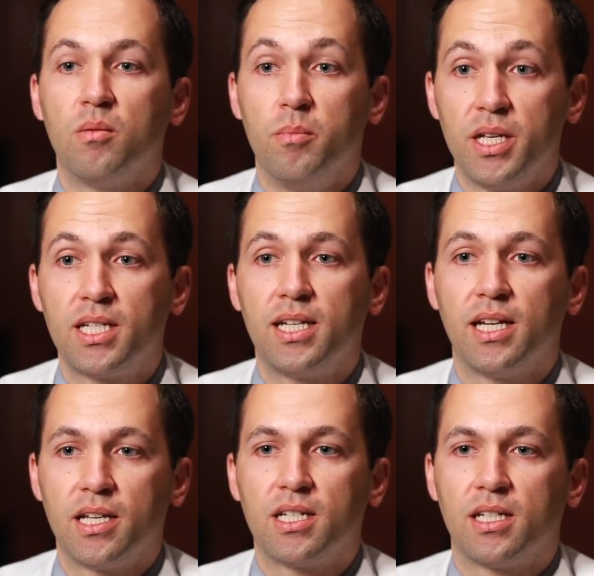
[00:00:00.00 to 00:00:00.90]

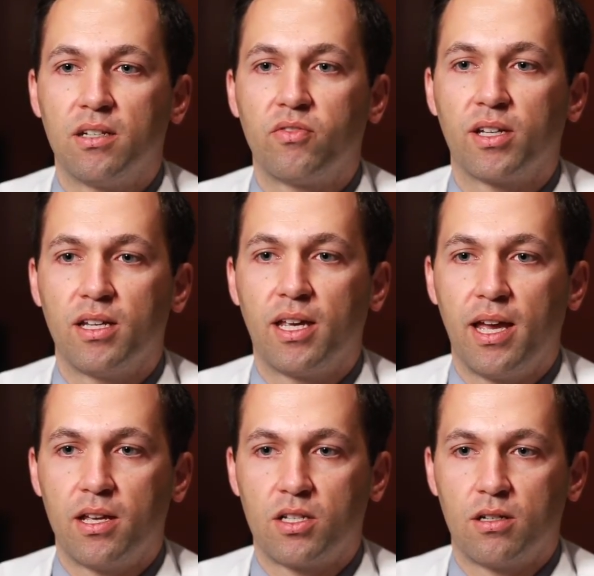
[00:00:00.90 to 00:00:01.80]
missing a significant
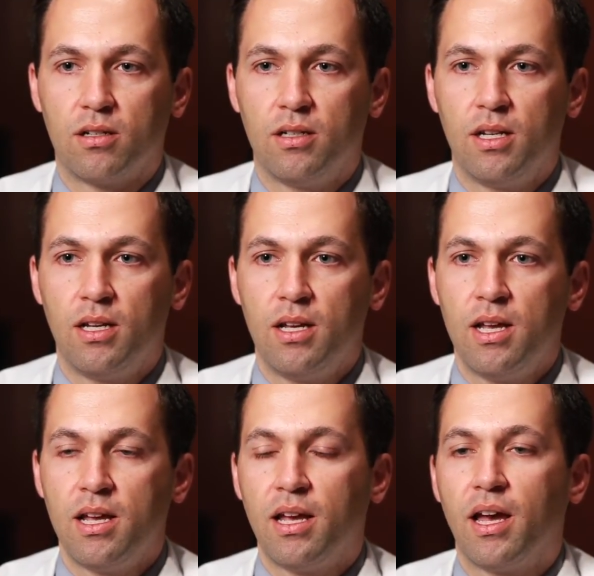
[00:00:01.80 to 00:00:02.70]
cancer,
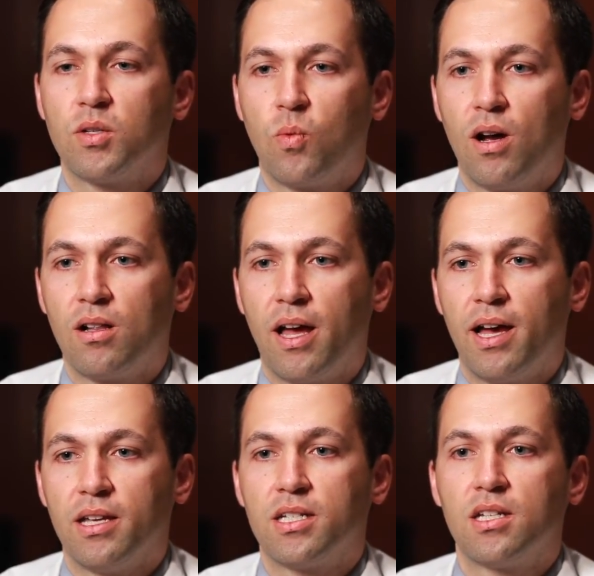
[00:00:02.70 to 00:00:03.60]
as well
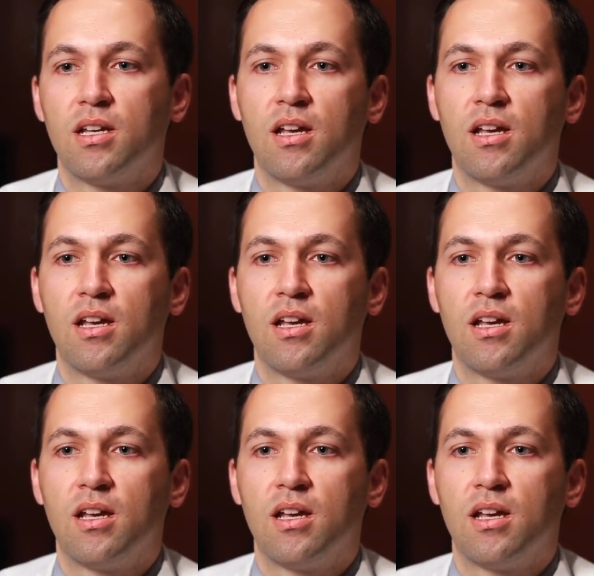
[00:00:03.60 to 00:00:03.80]
as